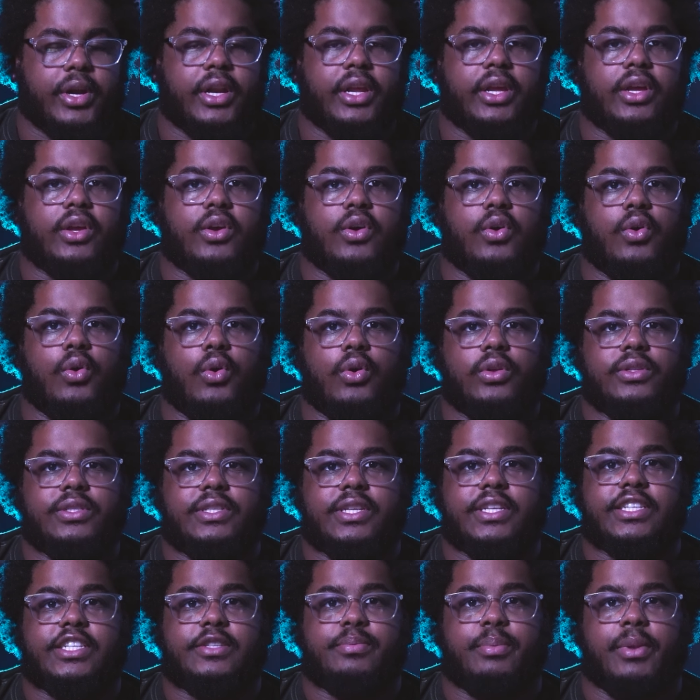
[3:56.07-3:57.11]
pretty cool
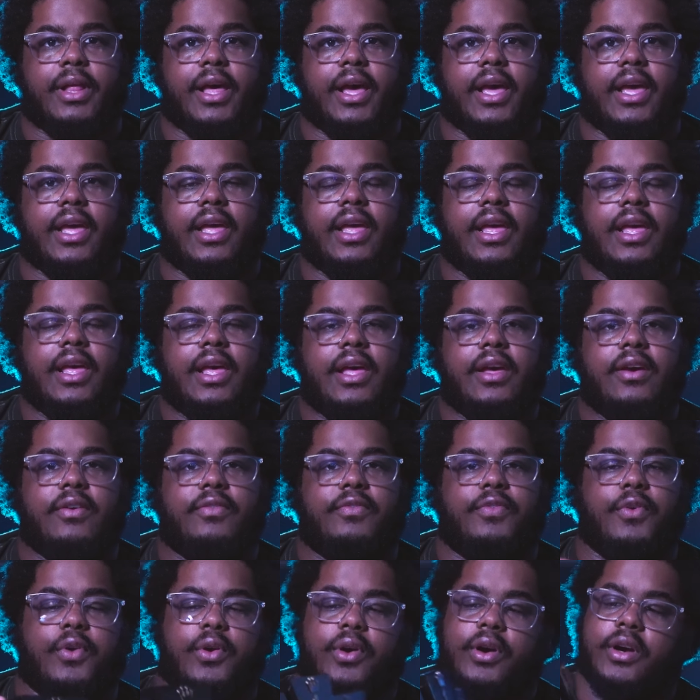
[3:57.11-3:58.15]
display
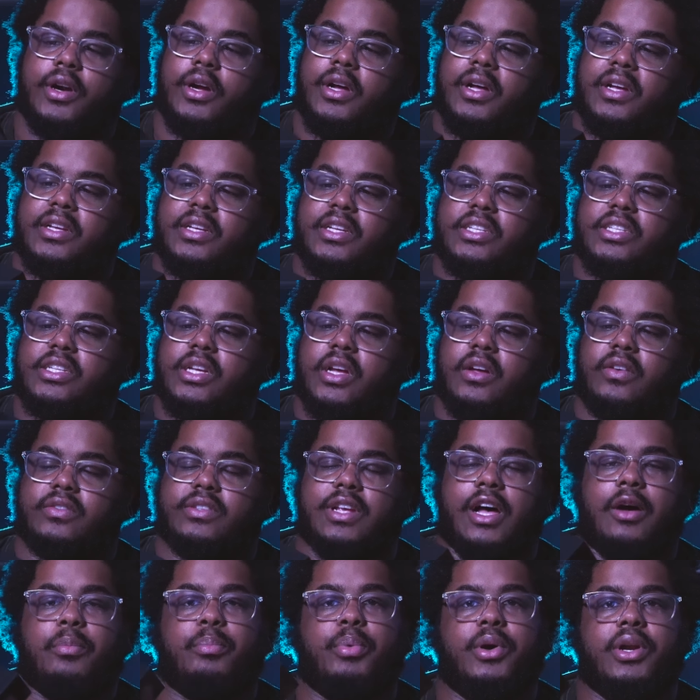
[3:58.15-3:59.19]
for uh, your
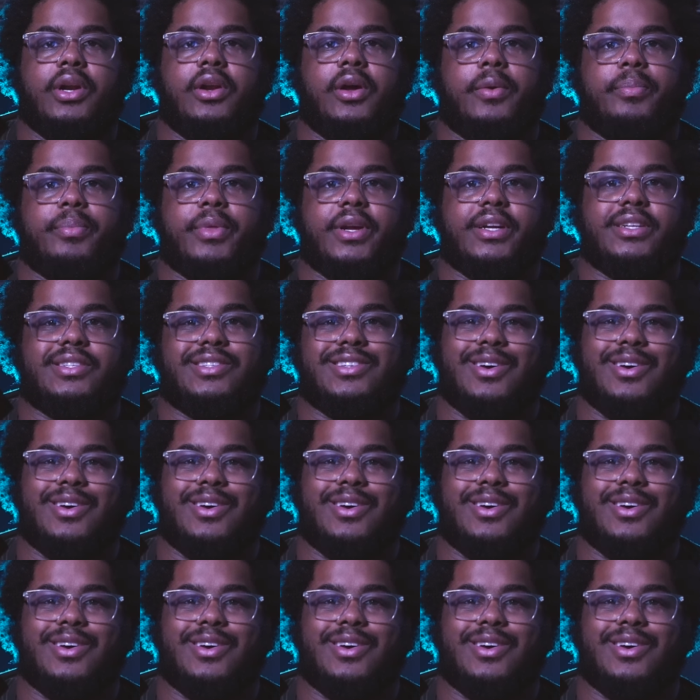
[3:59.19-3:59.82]
shelves. I'll put it up there